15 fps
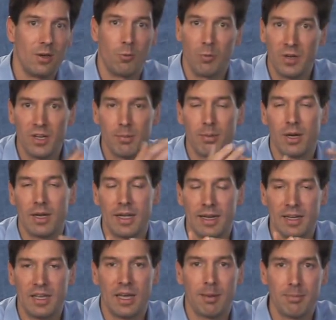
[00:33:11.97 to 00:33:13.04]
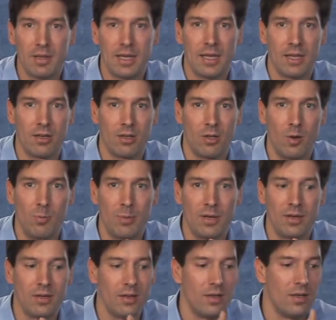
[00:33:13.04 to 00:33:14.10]
WinDebug had kept the handle
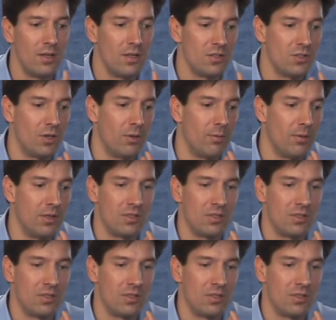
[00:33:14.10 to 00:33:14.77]
open, so the